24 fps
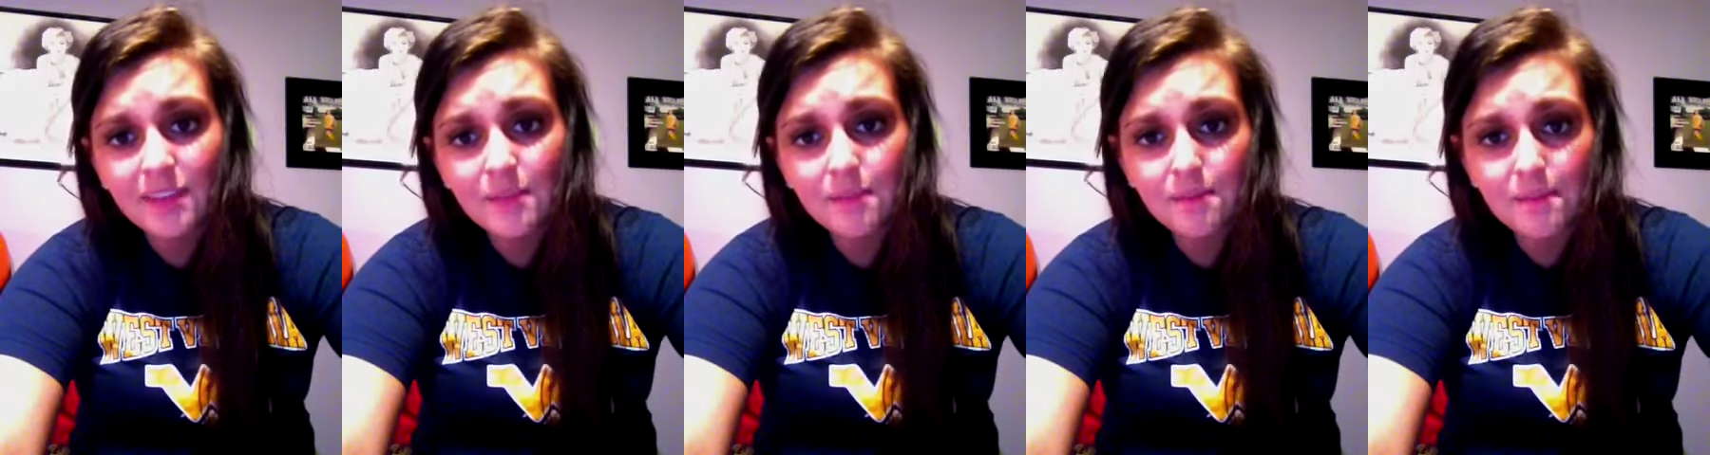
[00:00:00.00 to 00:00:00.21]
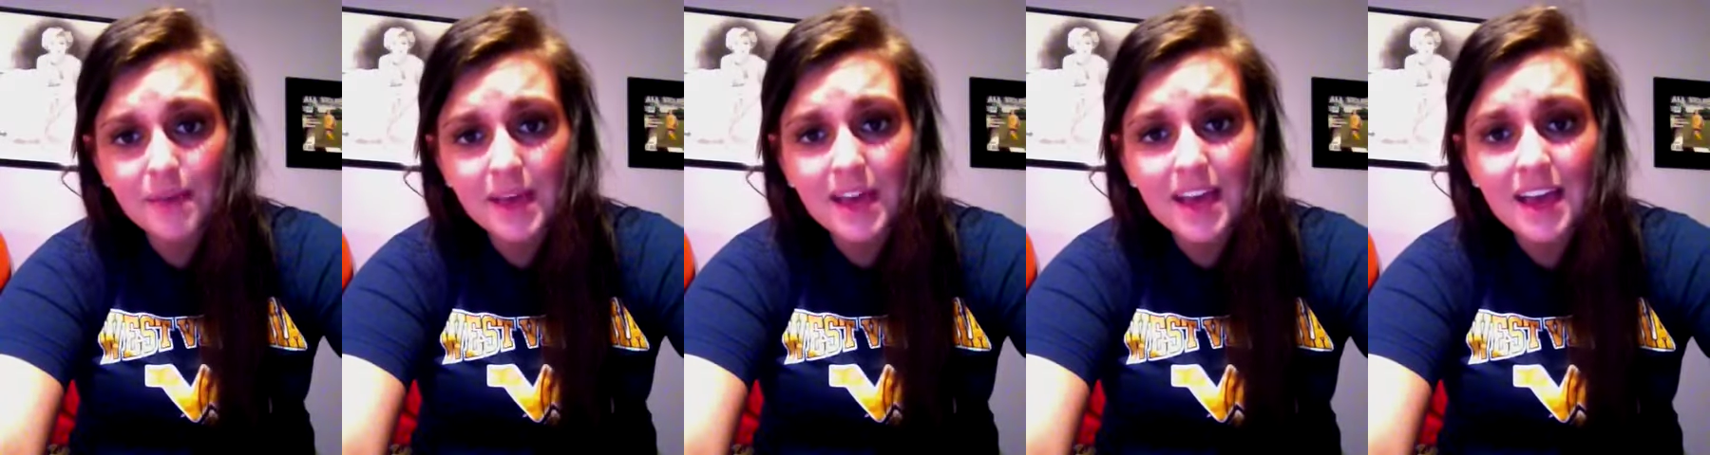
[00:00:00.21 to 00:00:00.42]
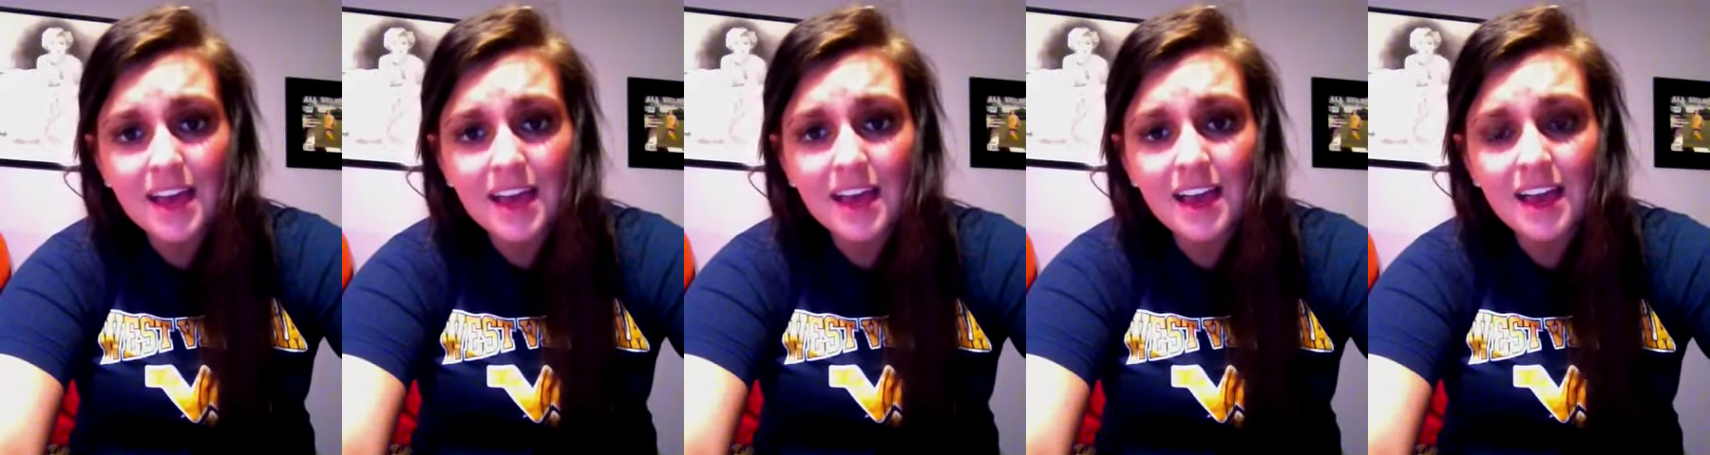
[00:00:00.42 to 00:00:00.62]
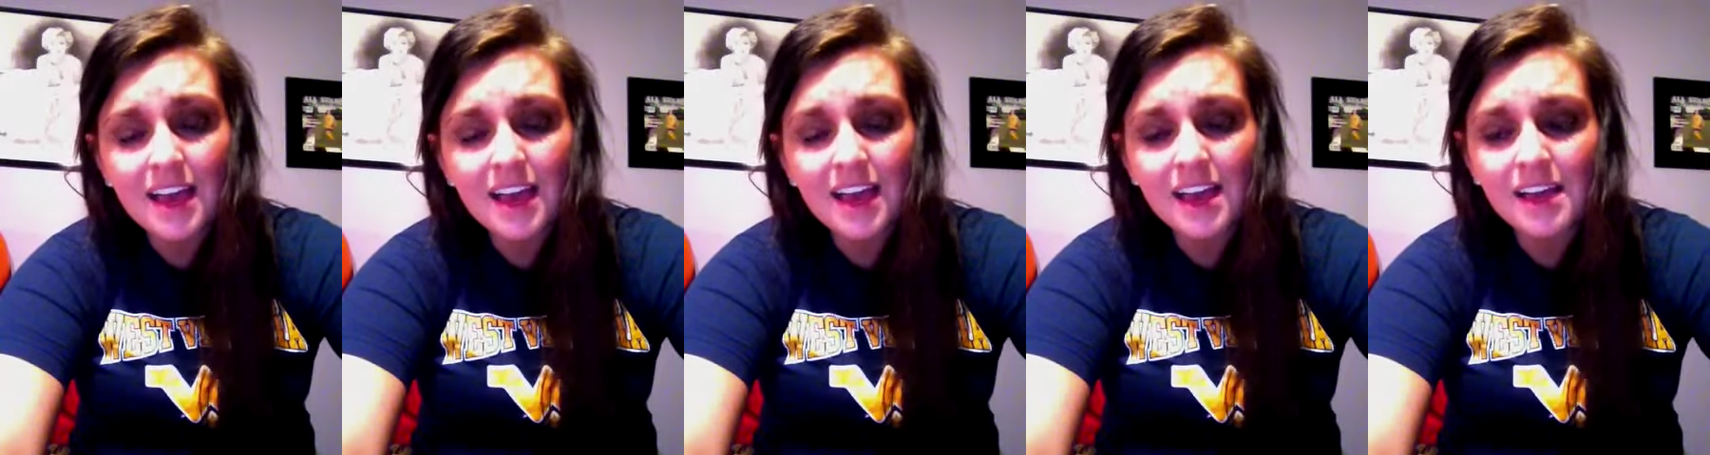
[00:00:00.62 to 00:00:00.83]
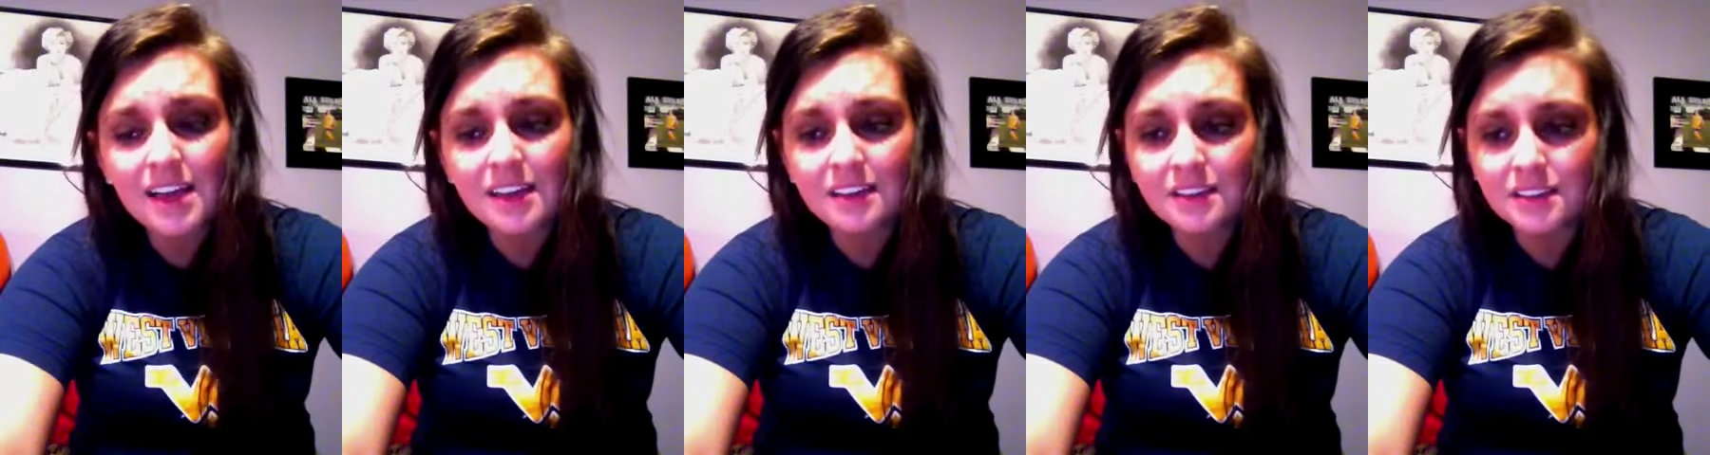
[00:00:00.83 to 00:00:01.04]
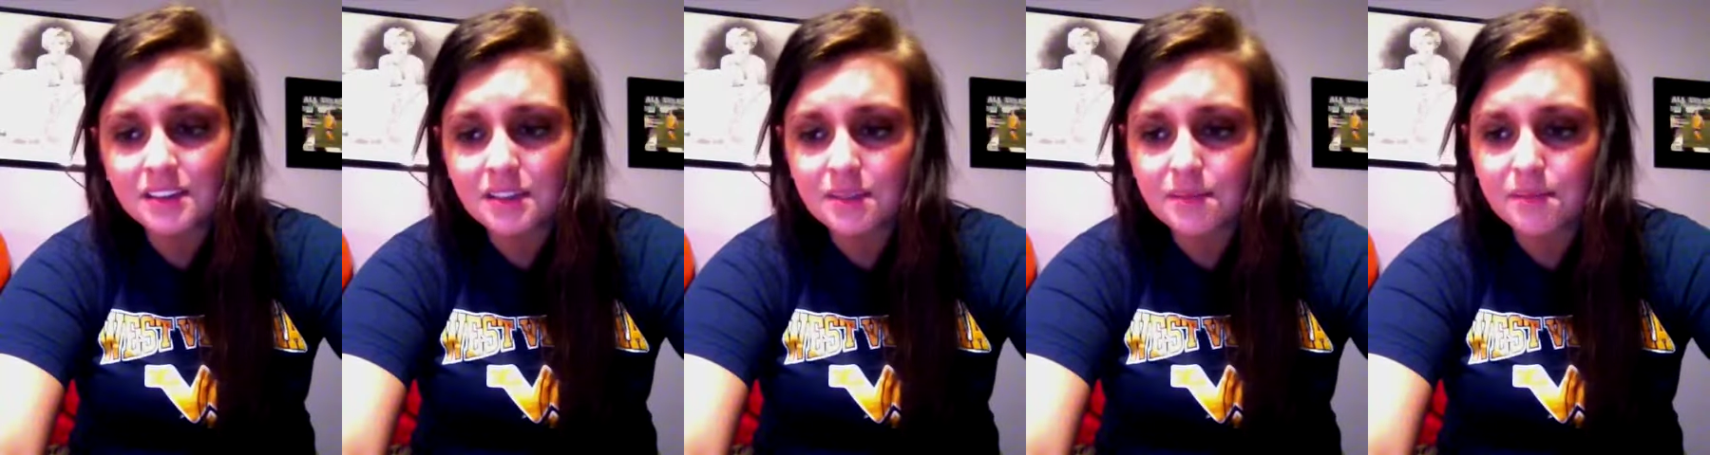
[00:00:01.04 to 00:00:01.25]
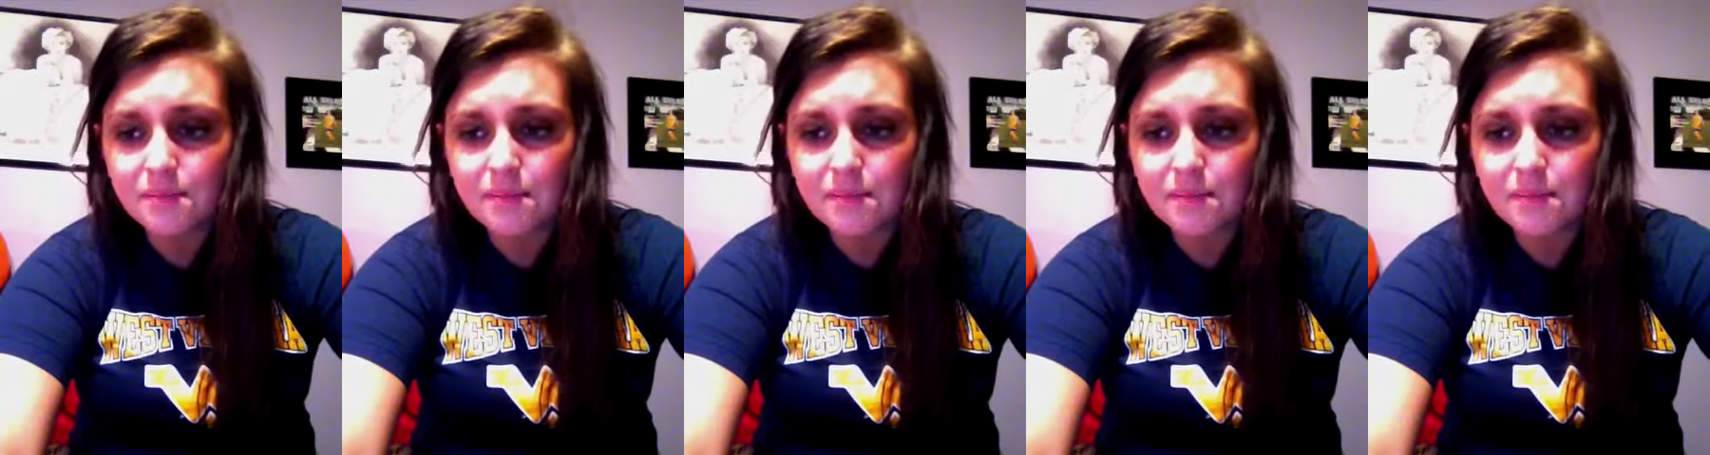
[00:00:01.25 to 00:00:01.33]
the best